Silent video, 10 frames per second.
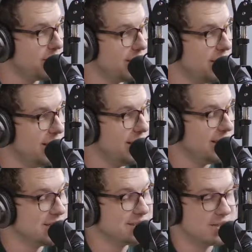
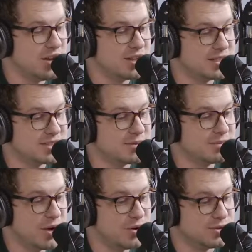saw us
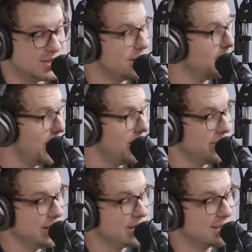post about this.